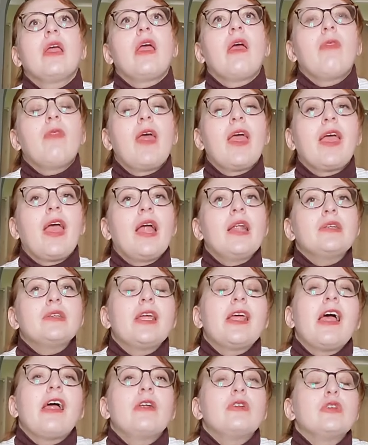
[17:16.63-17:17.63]
and they get
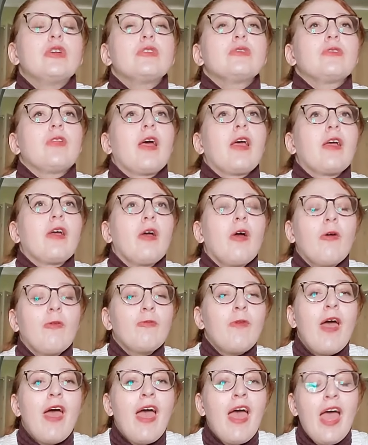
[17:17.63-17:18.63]
to just like
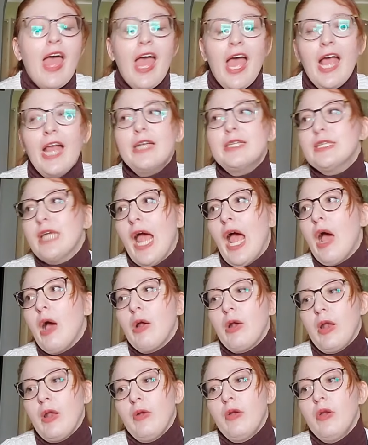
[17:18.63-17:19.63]
hedge
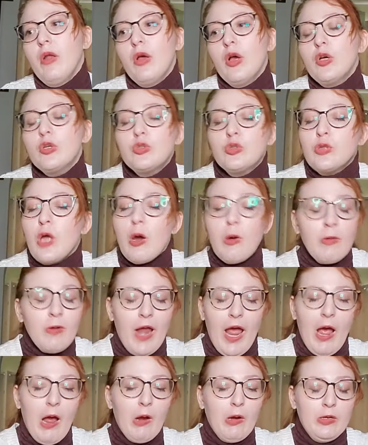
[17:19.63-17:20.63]
out and
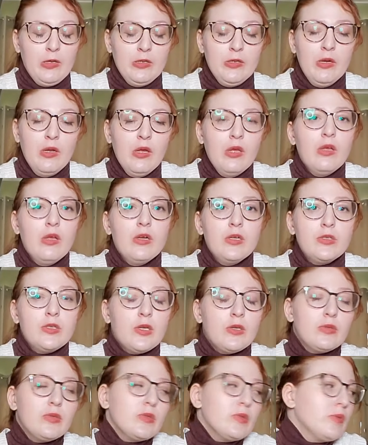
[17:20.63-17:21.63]
zone out and
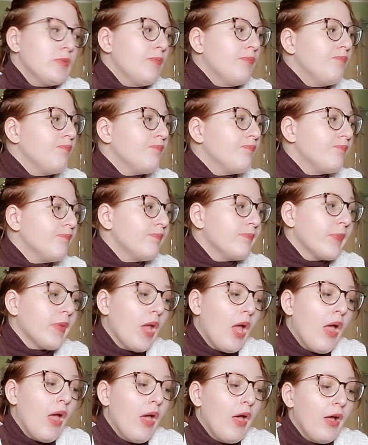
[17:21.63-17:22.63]
just
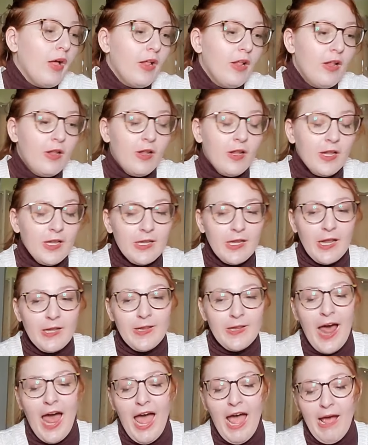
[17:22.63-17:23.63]

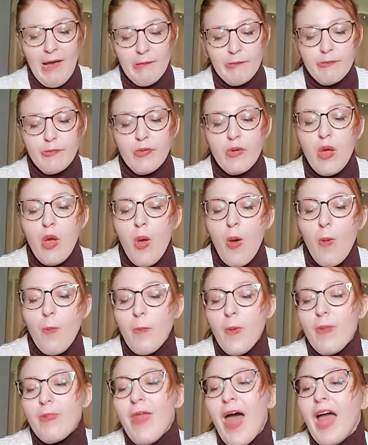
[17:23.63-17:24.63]
laugh.
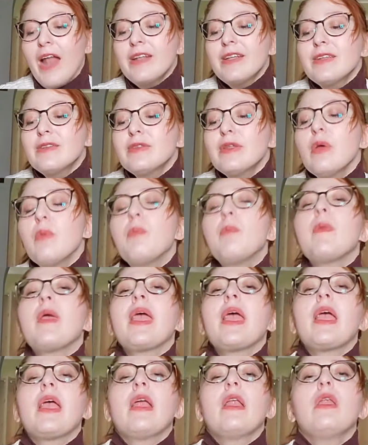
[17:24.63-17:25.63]
But that doesn't
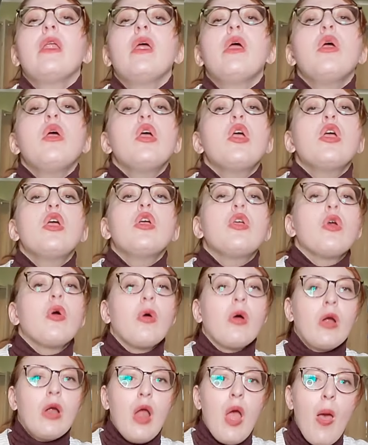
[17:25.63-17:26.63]
mean
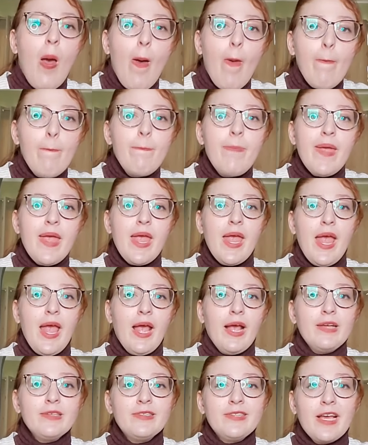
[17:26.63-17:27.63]
you're
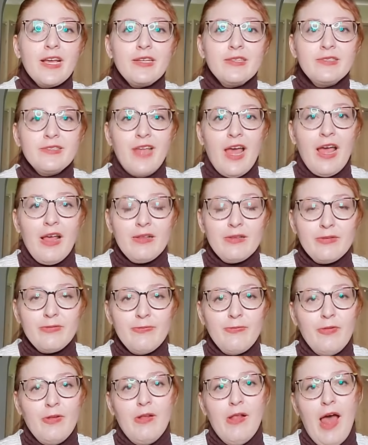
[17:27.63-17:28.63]
being
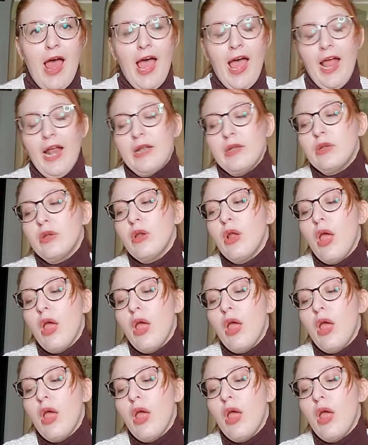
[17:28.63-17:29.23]
successful at